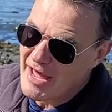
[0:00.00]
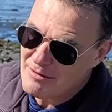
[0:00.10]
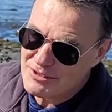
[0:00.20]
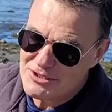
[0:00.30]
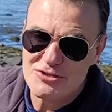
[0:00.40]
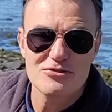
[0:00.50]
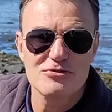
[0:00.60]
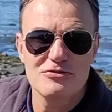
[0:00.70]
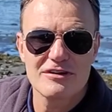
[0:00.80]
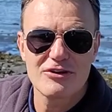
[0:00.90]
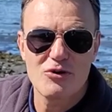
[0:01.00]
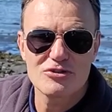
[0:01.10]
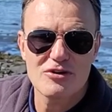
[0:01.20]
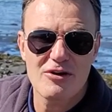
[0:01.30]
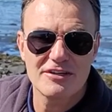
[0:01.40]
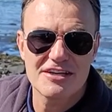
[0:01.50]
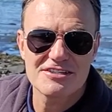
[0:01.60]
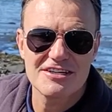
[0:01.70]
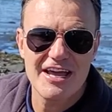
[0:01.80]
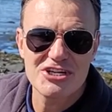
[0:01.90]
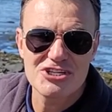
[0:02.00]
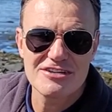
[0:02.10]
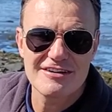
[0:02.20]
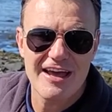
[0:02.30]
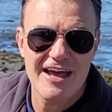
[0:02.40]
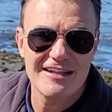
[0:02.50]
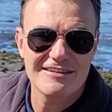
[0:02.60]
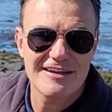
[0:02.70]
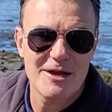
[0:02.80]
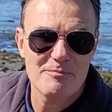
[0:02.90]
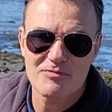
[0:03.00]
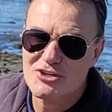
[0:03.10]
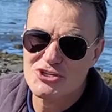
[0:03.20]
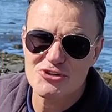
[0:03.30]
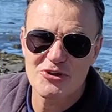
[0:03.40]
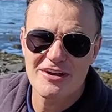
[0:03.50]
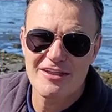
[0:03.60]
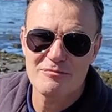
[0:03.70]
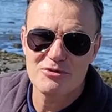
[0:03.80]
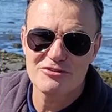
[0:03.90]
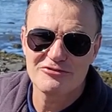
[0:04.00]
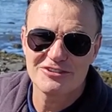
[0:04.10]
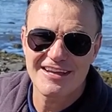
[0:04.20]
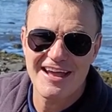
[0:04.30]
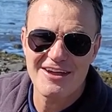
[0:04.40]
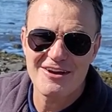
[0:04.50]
able to go to our destination and show you another beautiful day